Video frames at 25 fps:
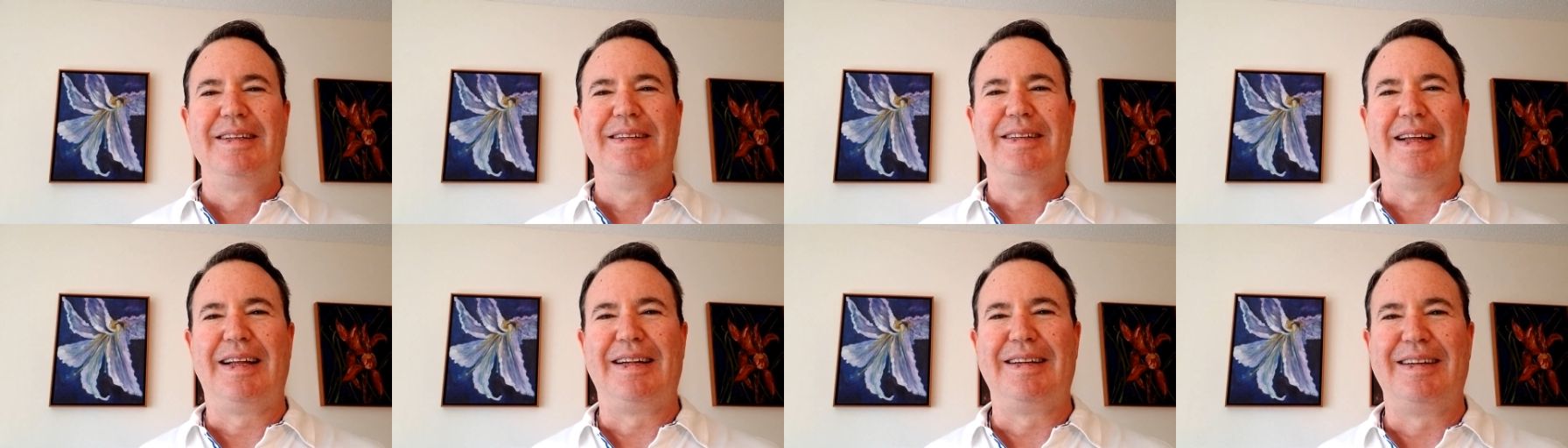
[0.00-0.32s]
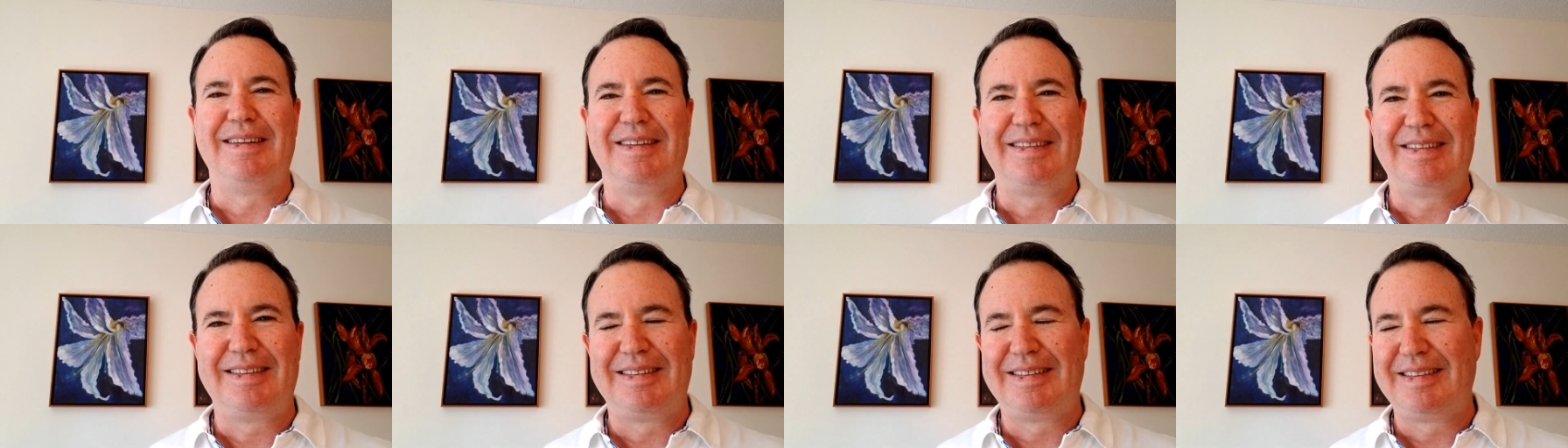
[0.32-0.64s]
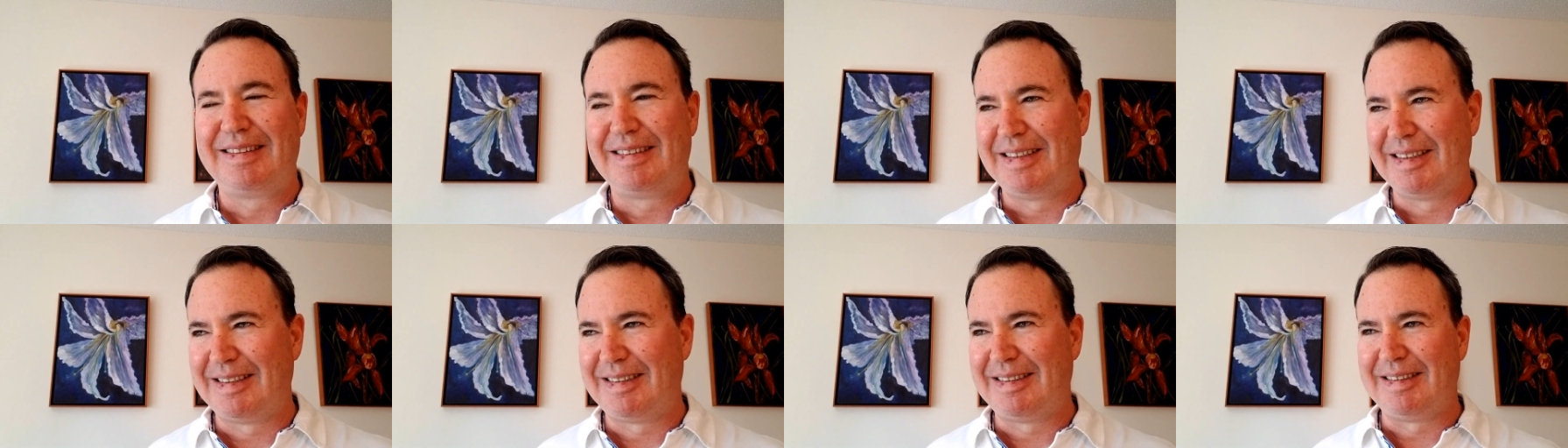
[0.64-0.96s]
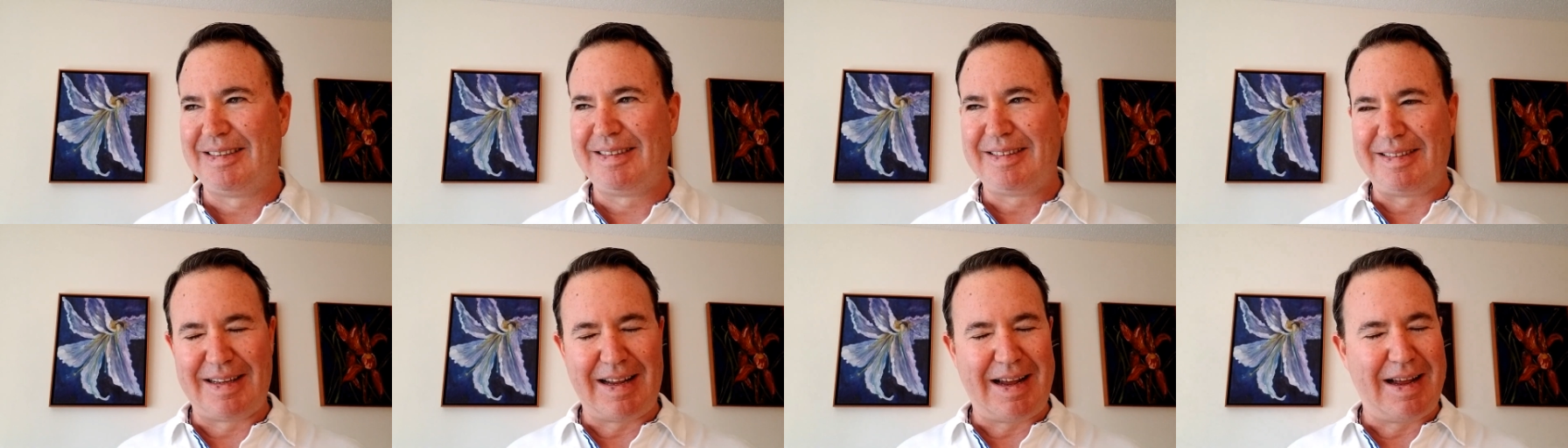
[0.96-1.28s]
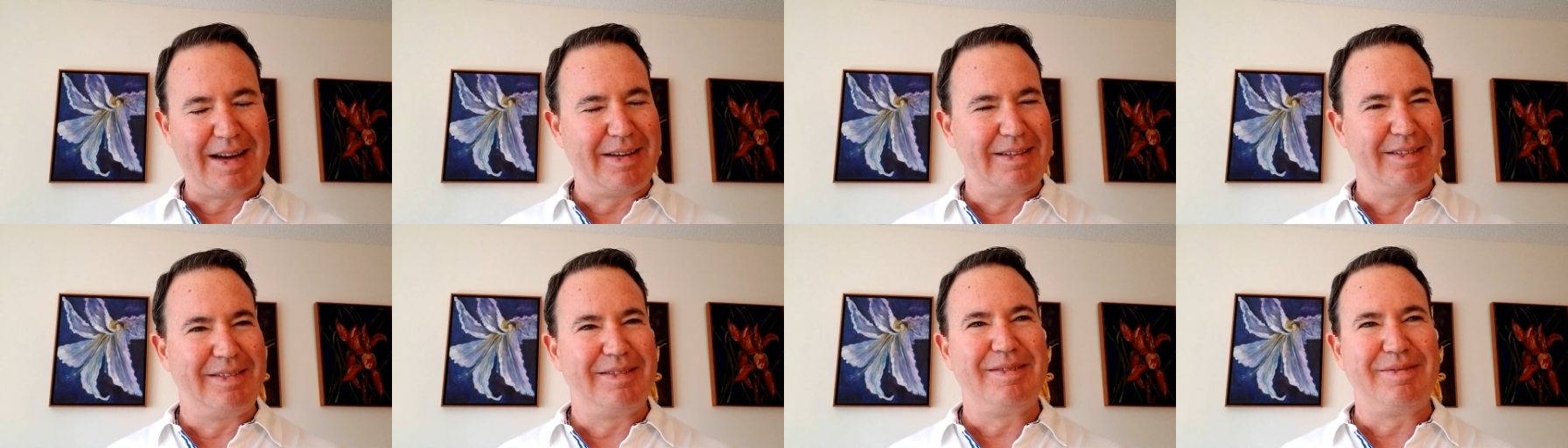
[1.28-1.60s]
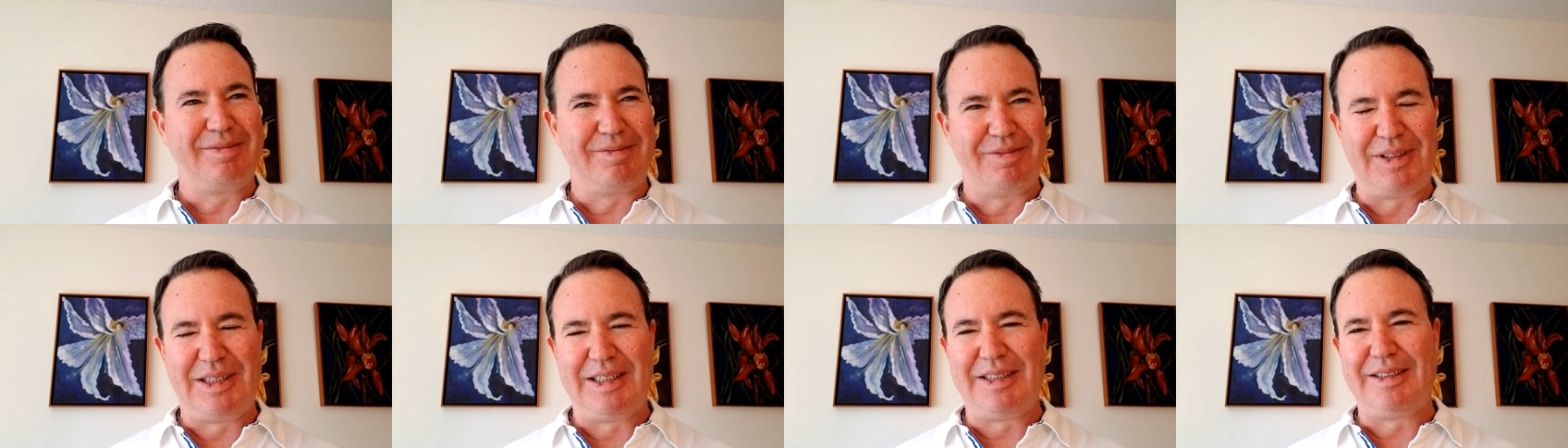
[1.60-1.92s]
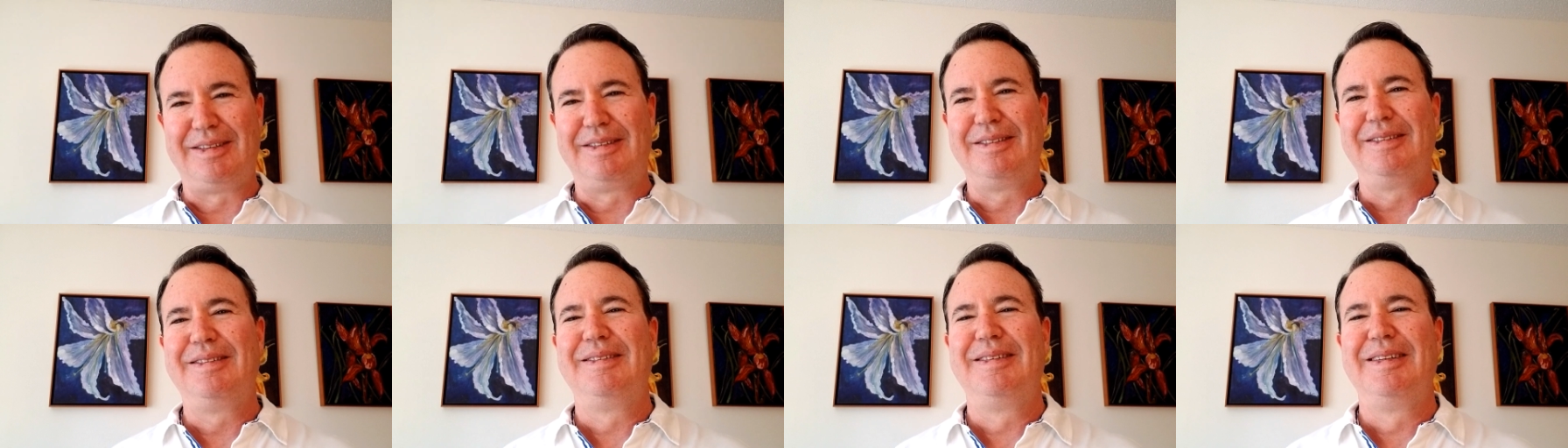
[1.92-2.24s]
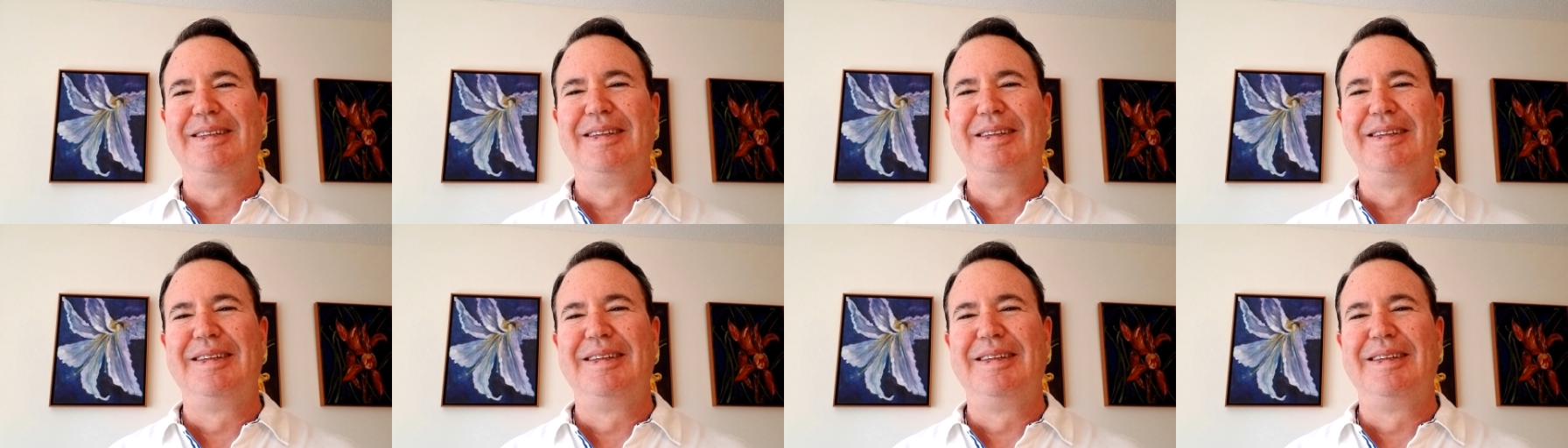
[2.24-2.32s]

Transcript: that this is not real.